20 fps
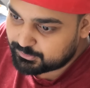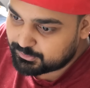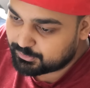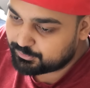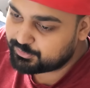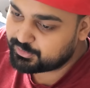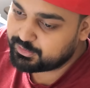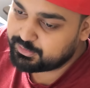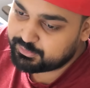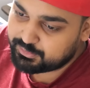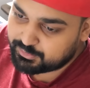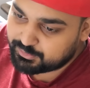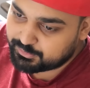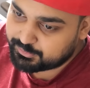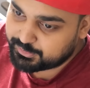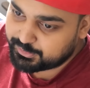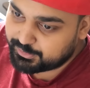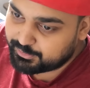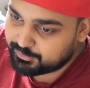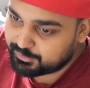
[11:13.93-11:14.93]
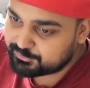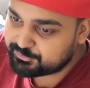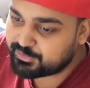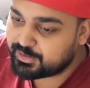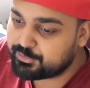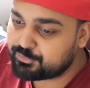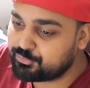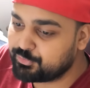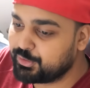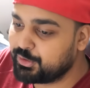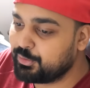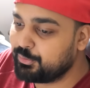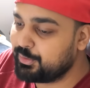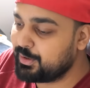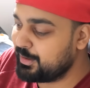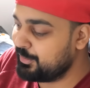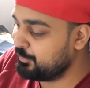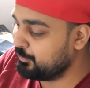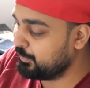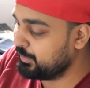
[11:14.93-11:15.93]
Okay, all right. Let's actually go
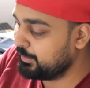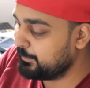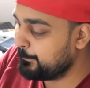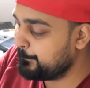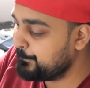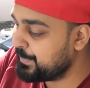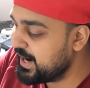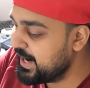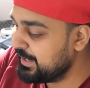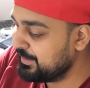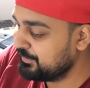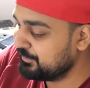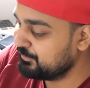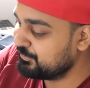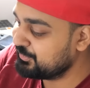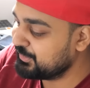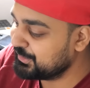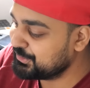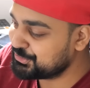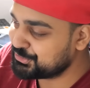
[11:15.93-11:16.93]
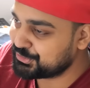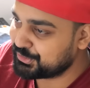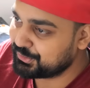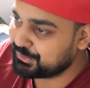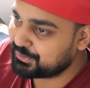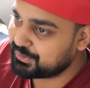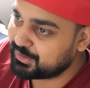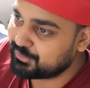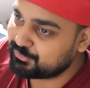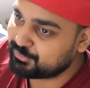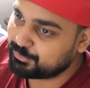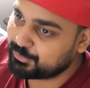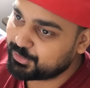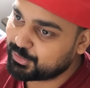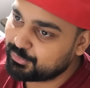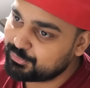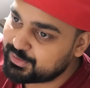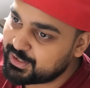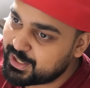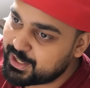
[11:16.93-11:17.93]
down to where Biden said shit, okay? So I'm going
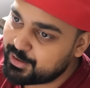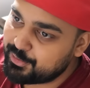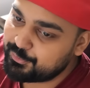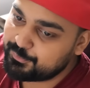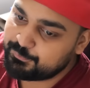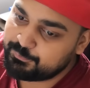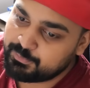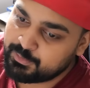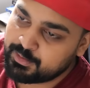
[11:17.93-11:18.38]
to go down.